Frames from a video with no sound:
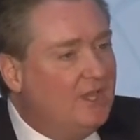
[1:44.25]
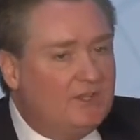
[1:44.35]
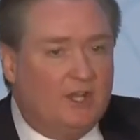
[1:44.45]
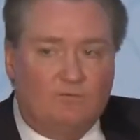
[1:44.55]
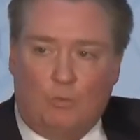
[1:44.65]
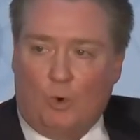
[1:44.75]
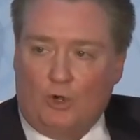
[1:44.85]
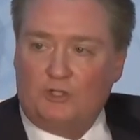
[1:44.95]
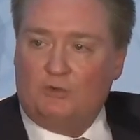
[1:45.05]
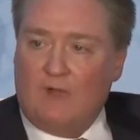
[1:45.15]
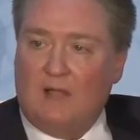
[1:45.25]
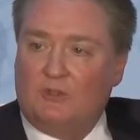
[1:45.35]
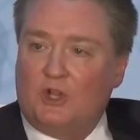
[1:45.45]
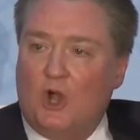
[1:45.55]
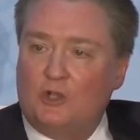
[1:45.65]
that have worked around
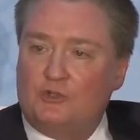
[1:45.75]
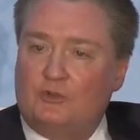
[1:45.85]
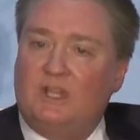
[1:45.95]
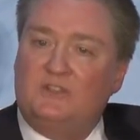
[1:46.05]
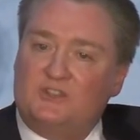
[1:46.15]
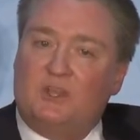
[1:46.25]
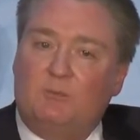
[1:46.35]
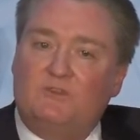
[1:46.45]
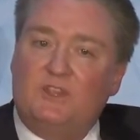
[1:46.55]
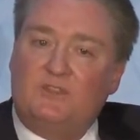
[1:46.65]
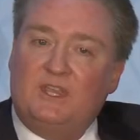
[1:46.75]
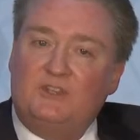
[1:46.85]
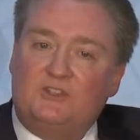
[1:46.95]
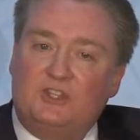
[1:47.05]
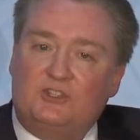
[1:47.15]
the country and some of the
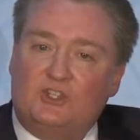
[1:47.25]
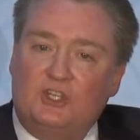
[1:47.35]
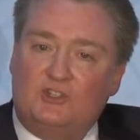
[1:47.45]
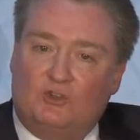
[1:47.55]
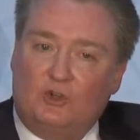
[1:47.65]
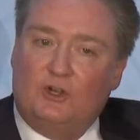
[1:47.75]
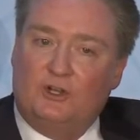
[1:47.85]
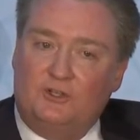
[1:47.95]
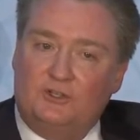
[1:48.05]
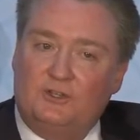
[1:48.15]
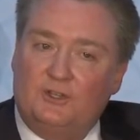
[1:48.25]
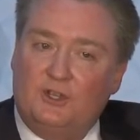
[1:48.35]
things that she's learned.